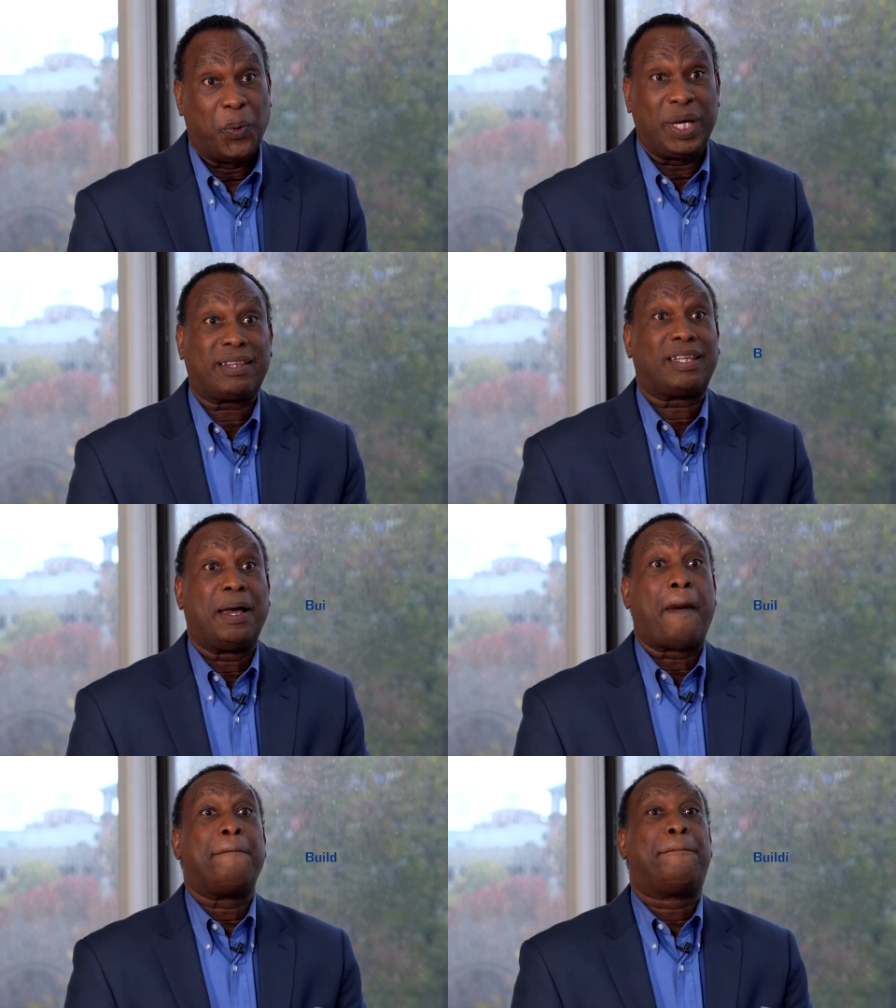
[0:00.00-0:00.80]
with
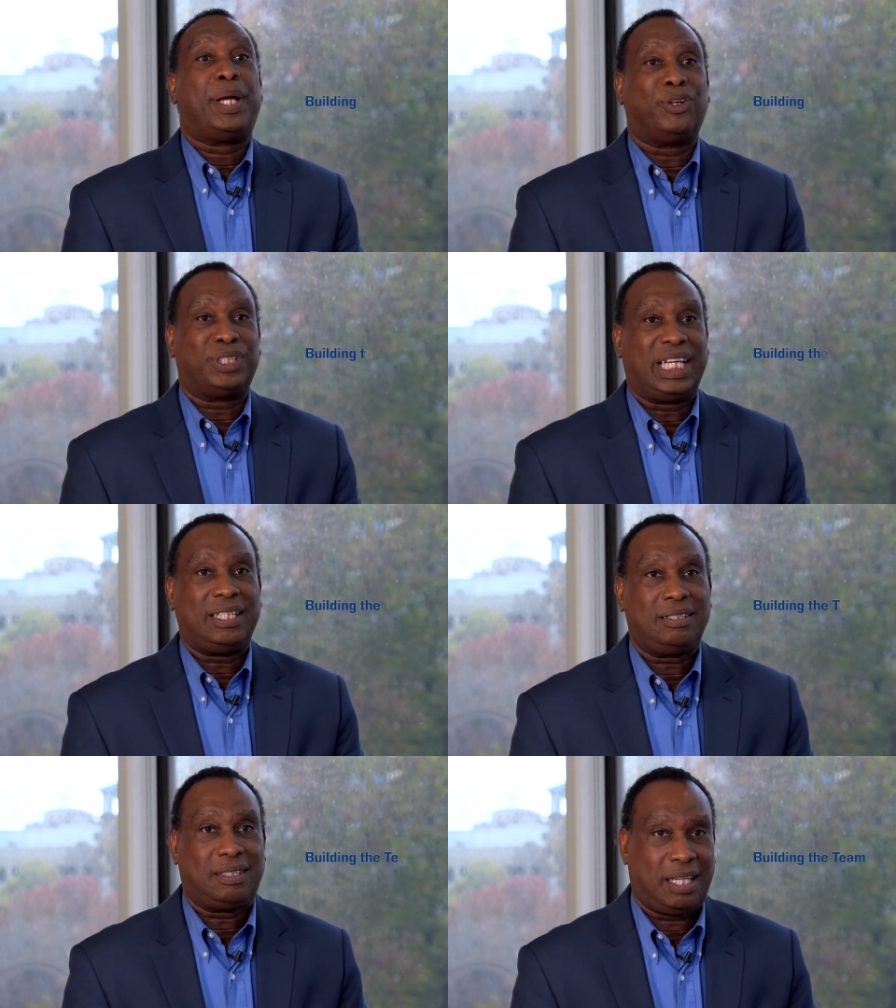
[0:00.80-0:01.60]

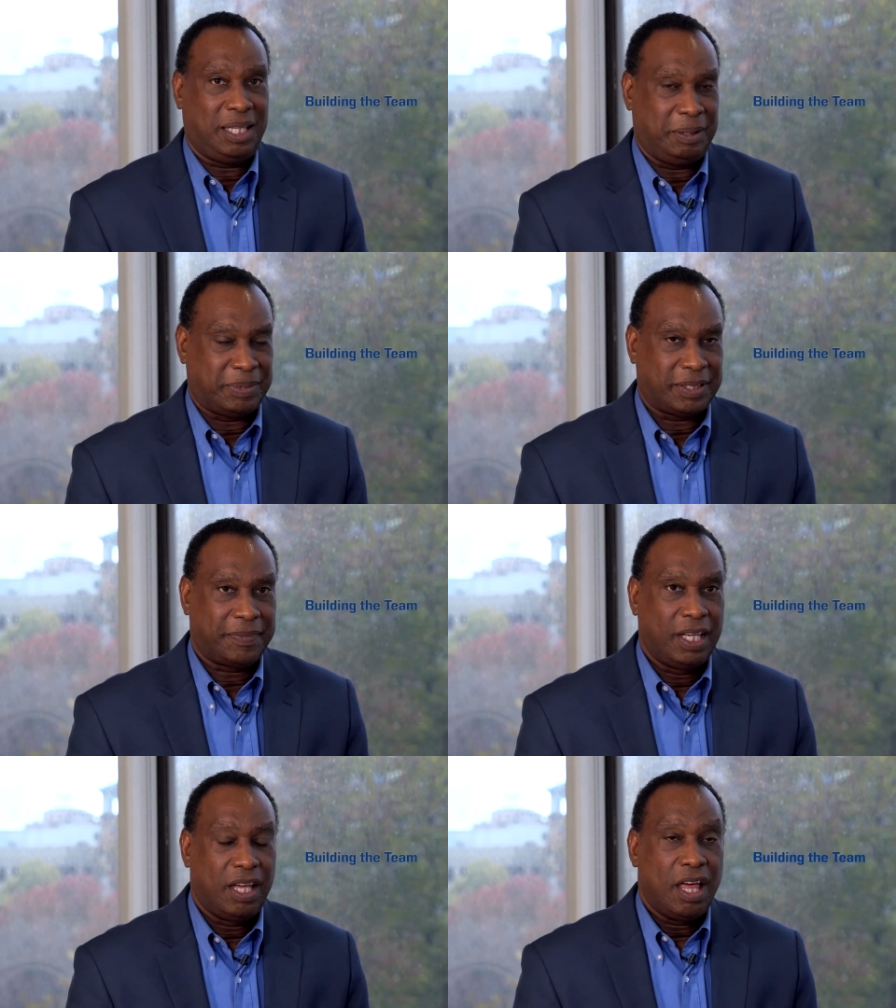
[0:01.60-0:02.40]
building teams.
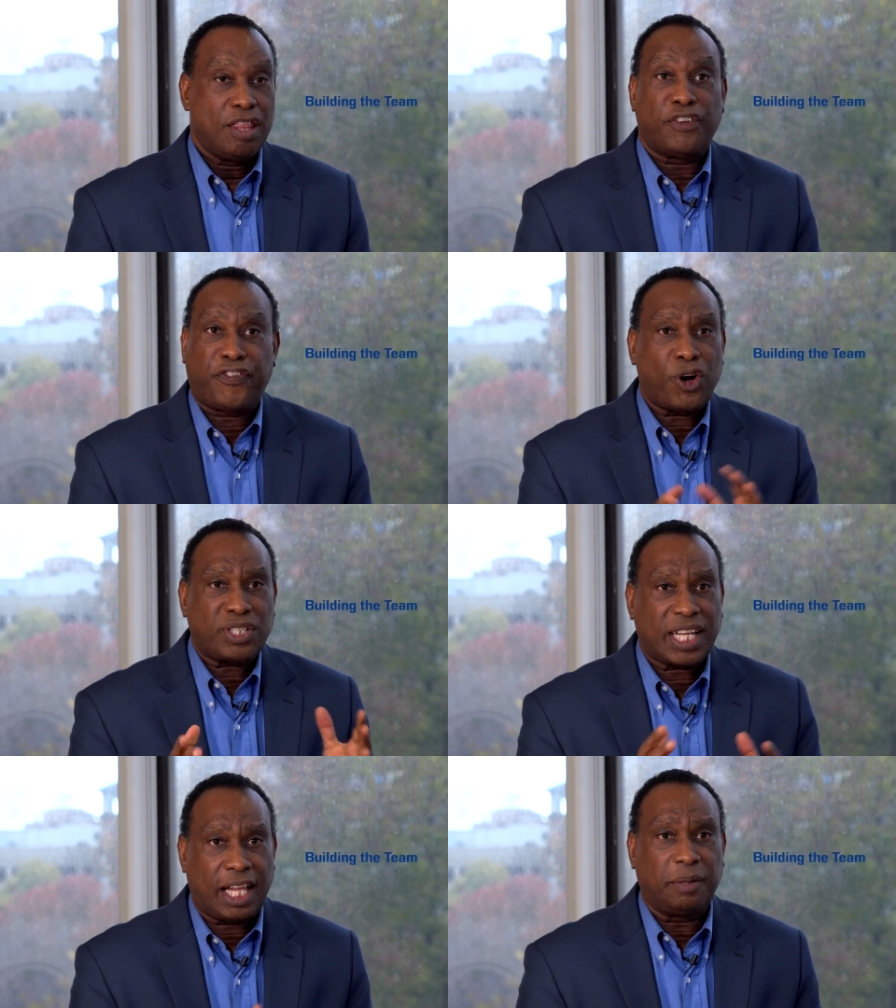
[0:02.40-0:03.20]
The
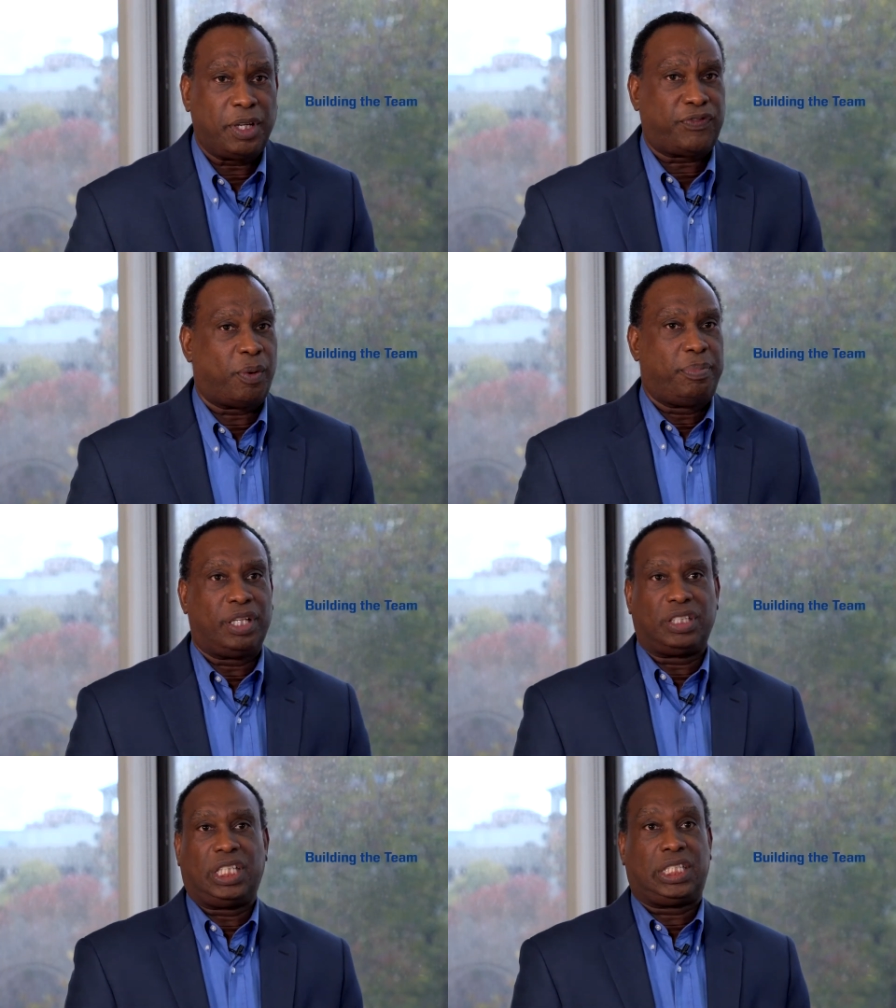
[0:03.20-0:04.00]
first element for
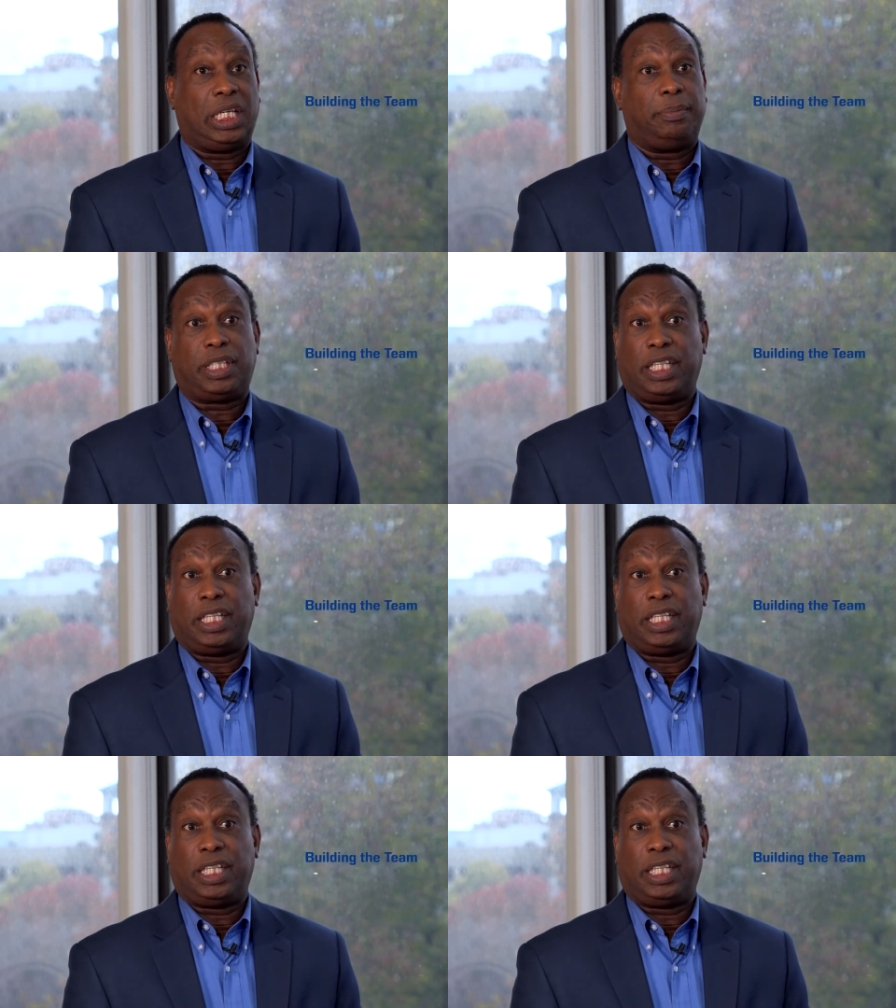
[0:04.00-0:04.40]
building teams